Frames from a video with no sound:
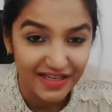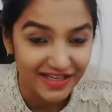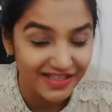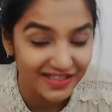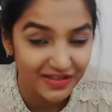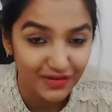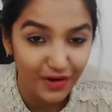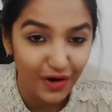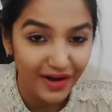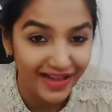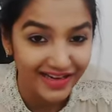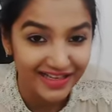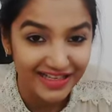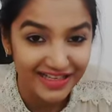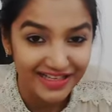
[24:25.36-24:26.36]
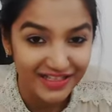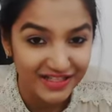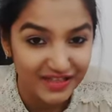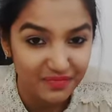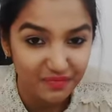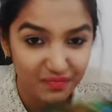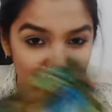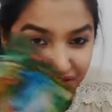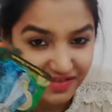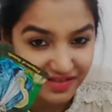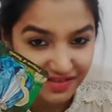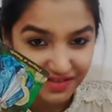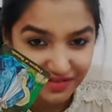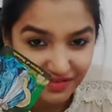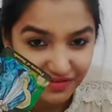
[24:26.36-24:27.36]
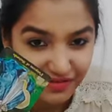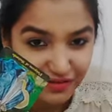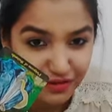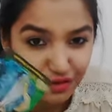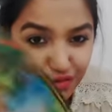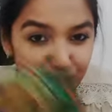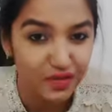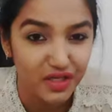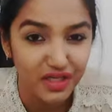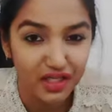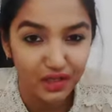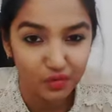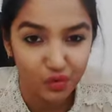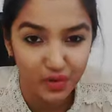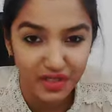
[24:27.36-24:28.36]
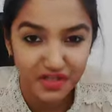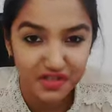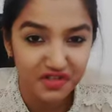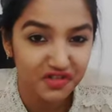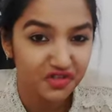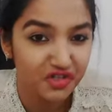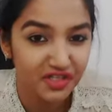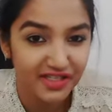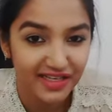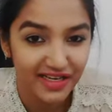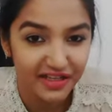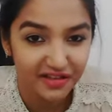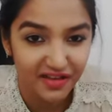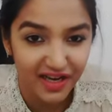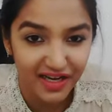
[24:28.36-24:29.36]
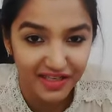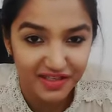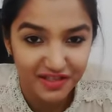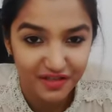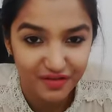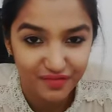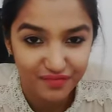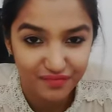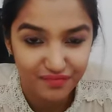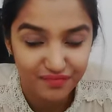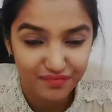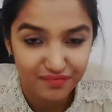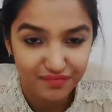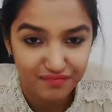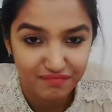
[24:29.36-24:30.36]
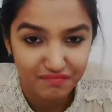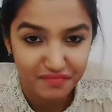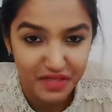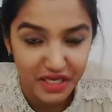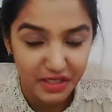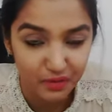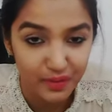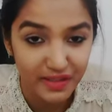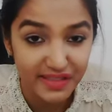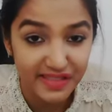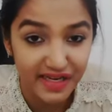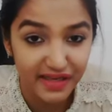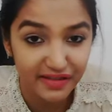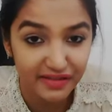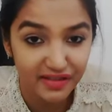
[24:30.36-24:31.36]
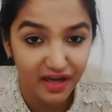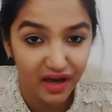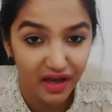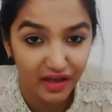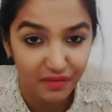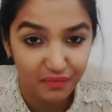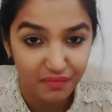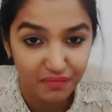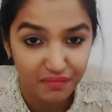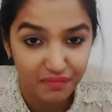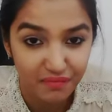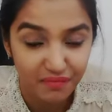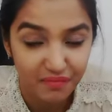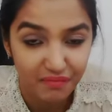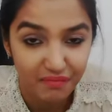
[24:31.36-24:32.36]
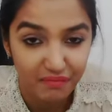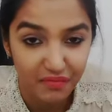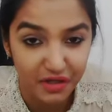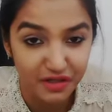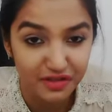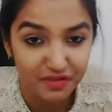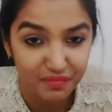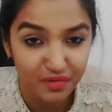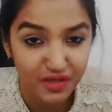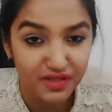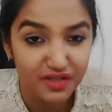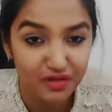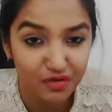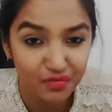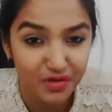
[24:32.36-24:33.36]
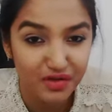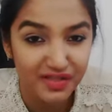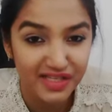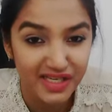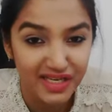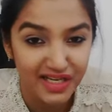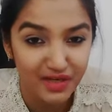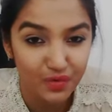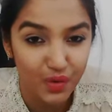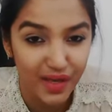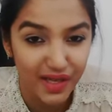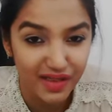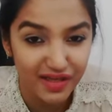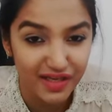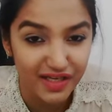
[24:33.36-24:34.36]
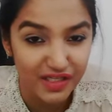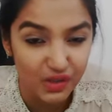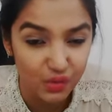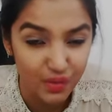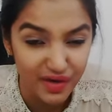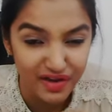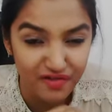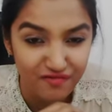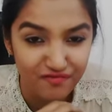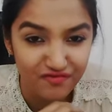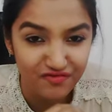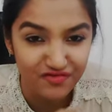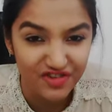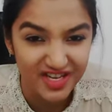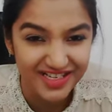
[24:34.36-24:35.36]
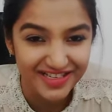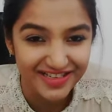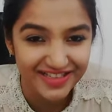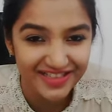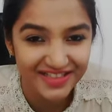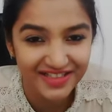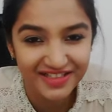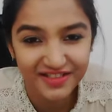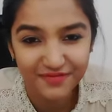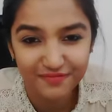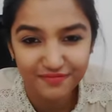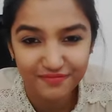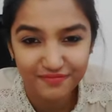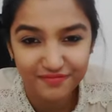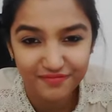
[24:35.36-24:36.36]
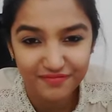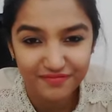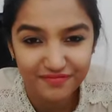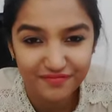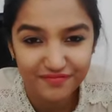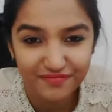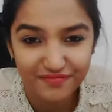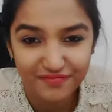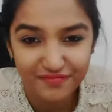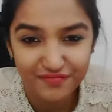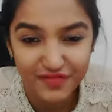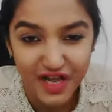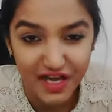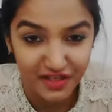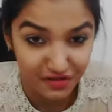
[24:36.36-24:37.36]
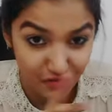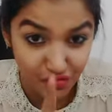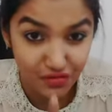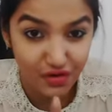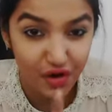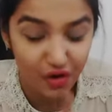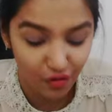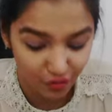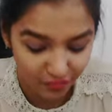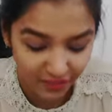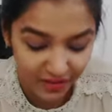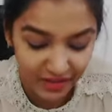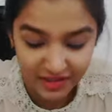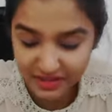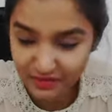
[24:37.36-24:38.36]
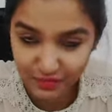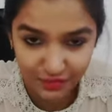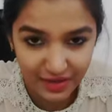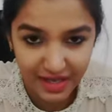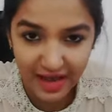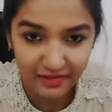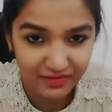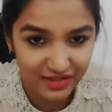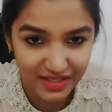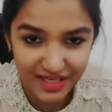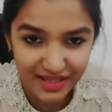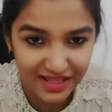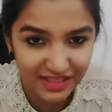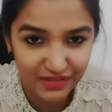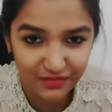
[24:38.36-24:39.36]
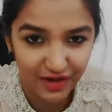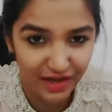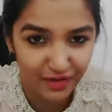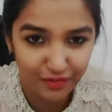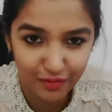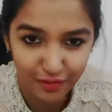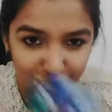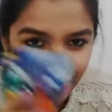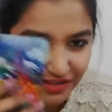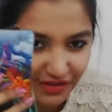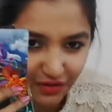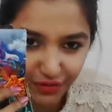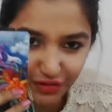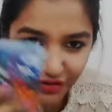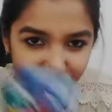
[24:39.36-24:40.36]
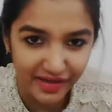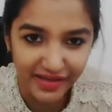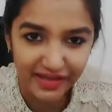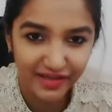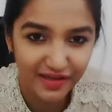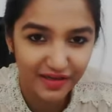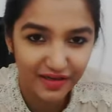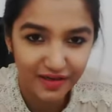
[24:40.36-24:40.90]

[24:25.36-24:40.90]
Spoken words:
is not an easy person to be convinced just like that. It will take time, because the person whom you're dealing with is very fierce. And you know, because we have seen this five ones already.